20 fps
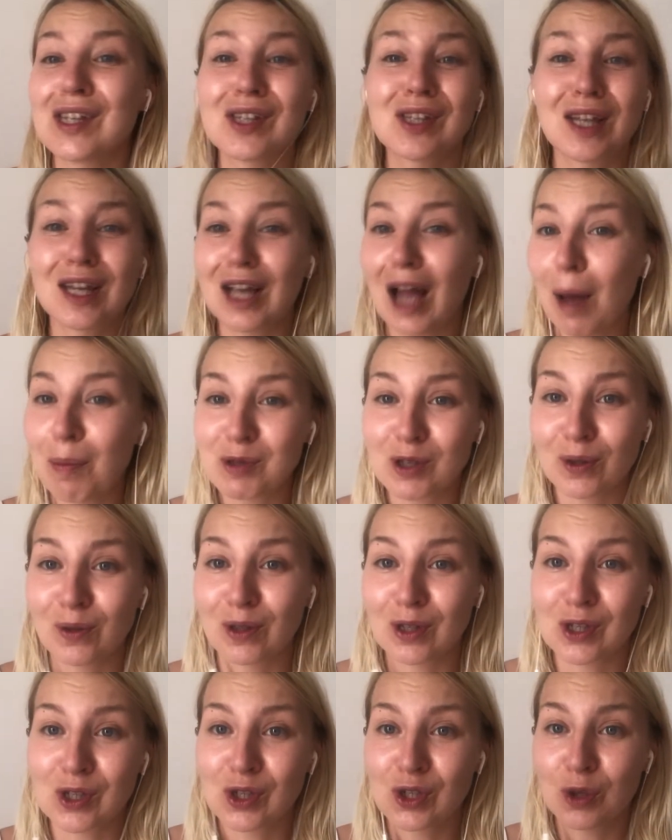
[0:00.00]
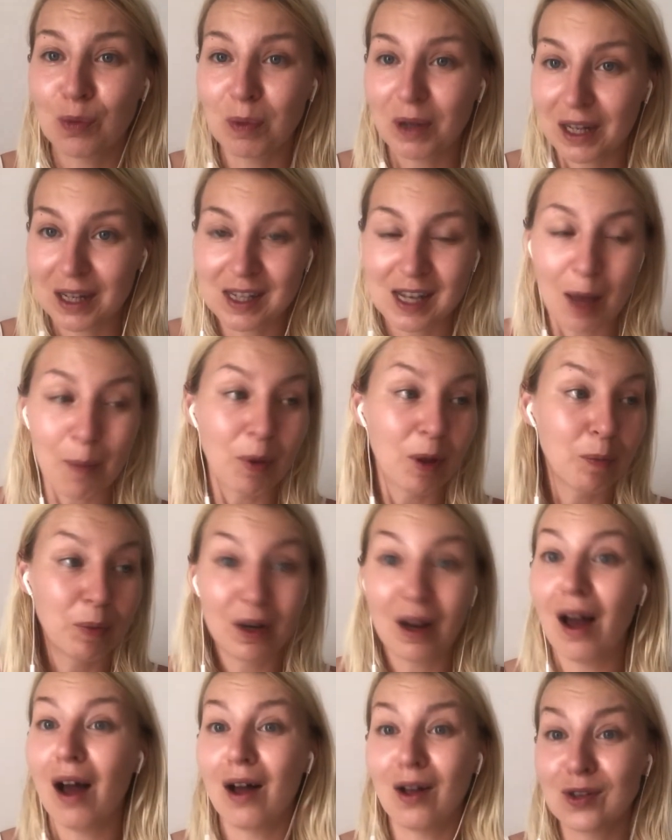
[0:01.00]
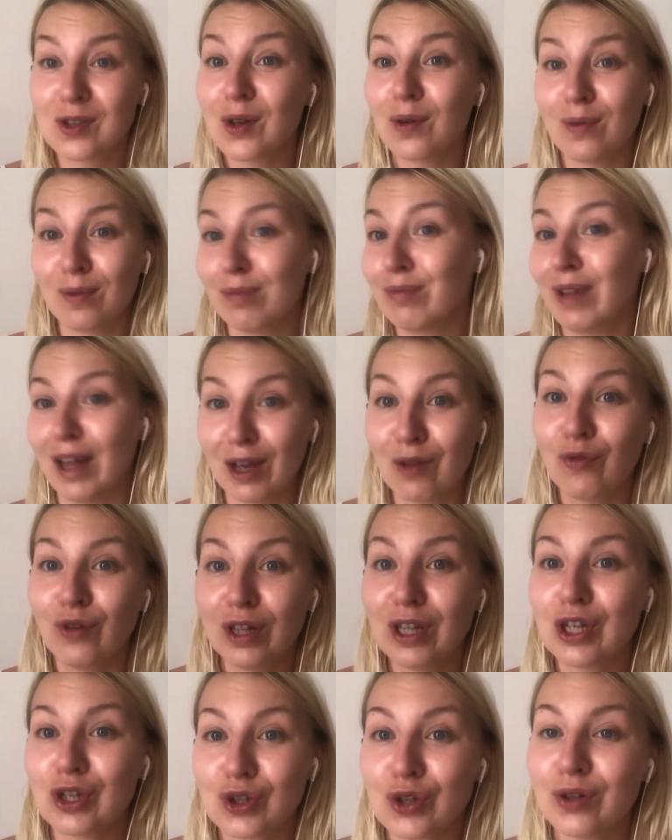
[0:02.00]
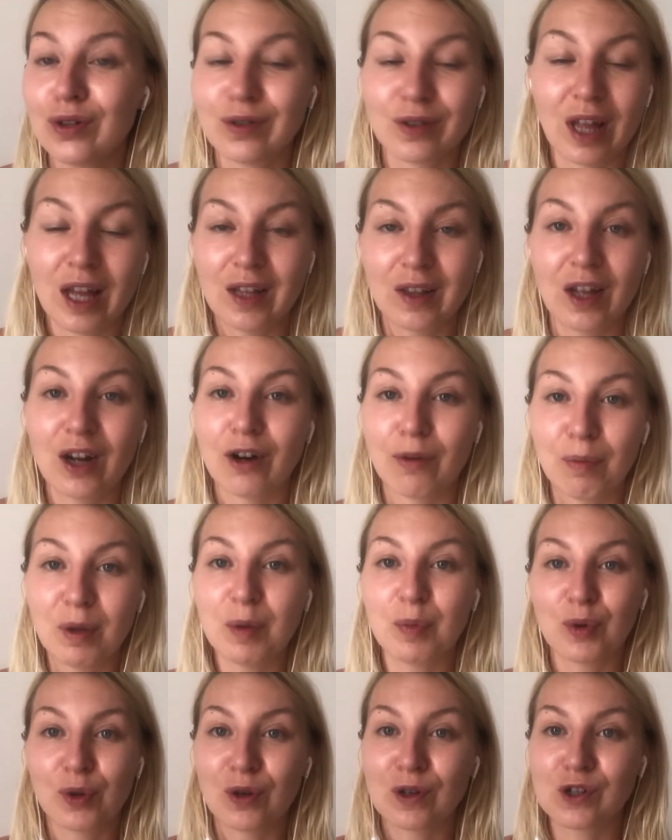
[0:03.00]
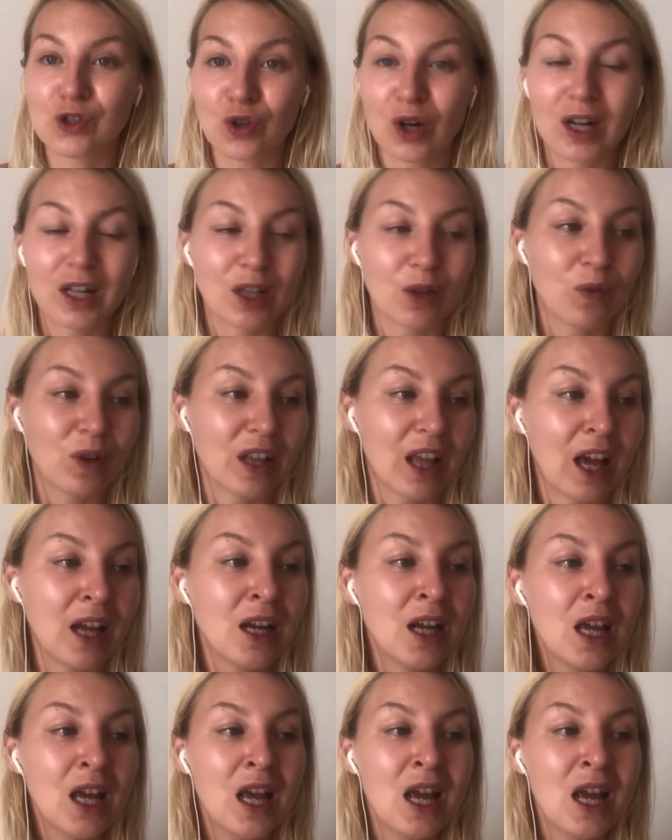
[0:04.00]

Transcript: is like absolutely stupid example, but also like really true. Like there are people who are struggling with that.